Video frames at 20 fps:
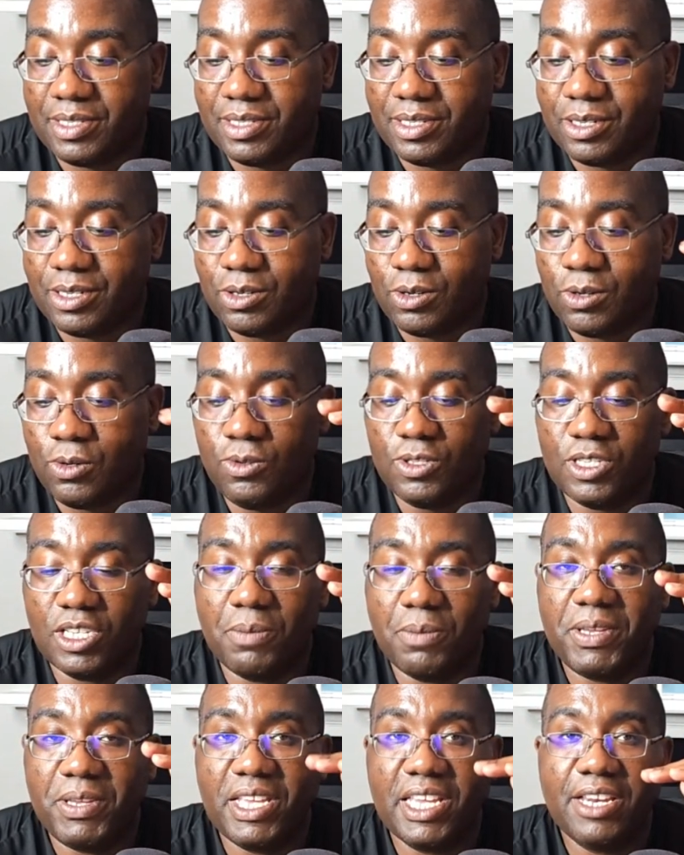Who's going to
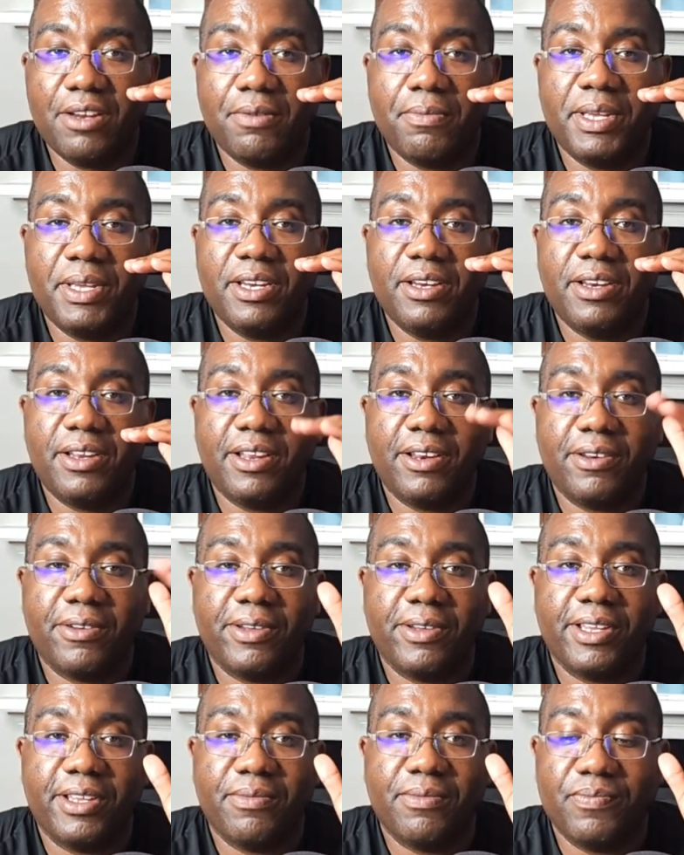be the
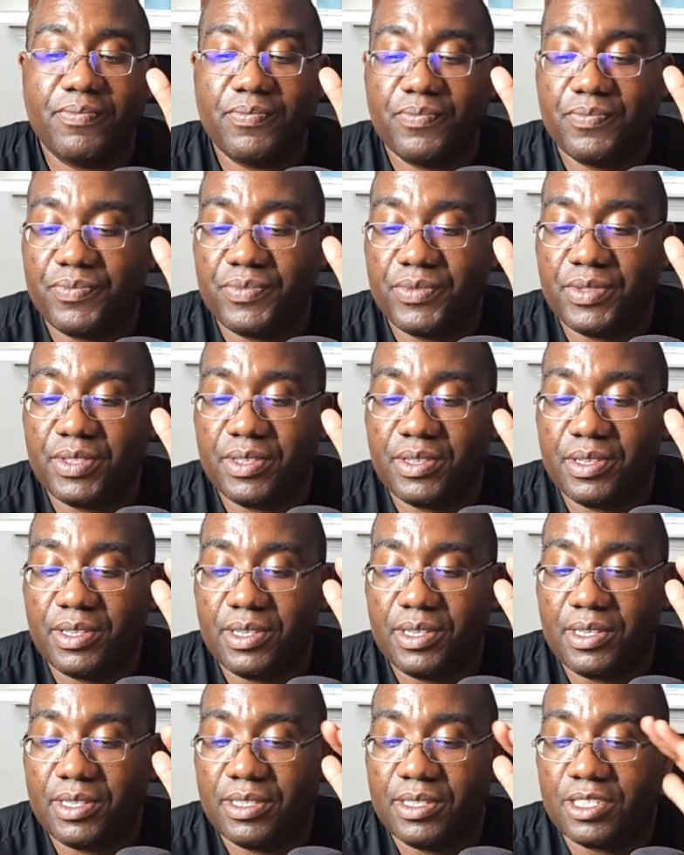intermediary
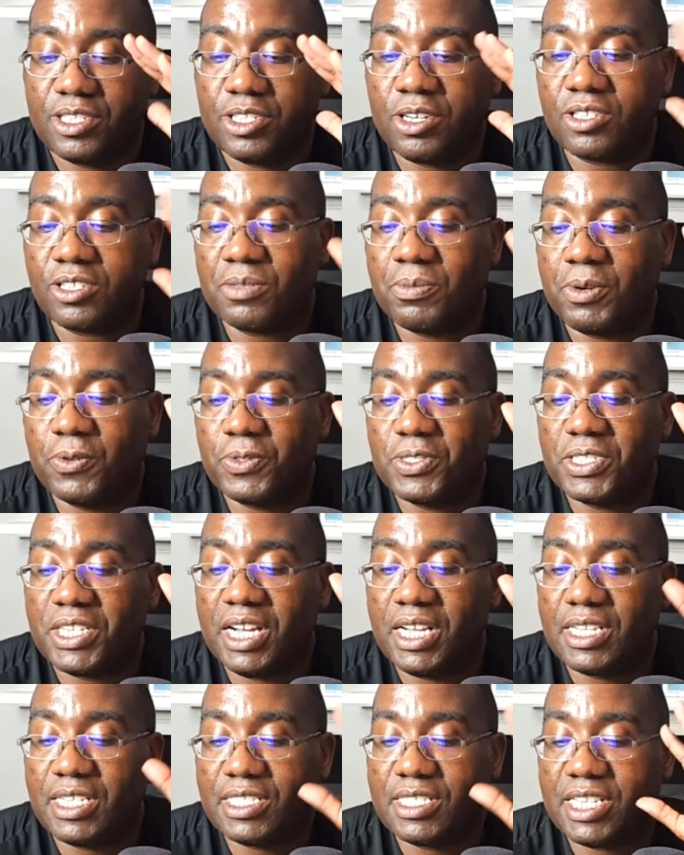to talk to both
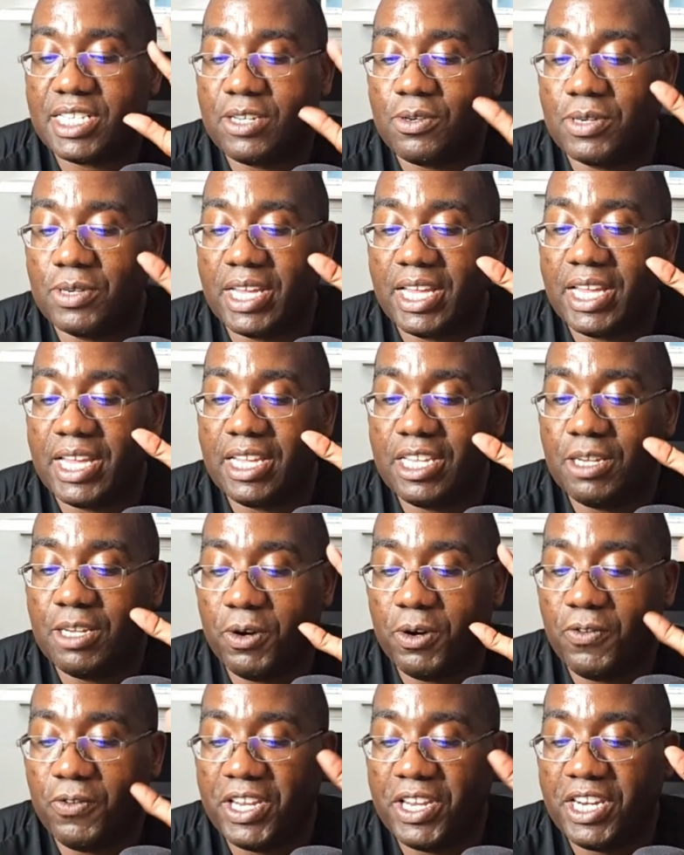sides and say, okay, you
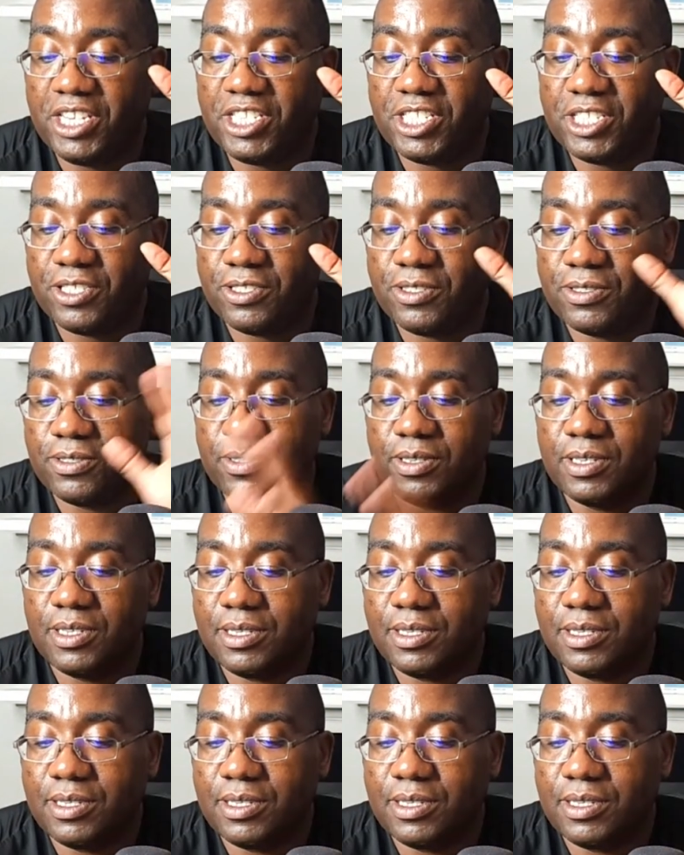both hit each other.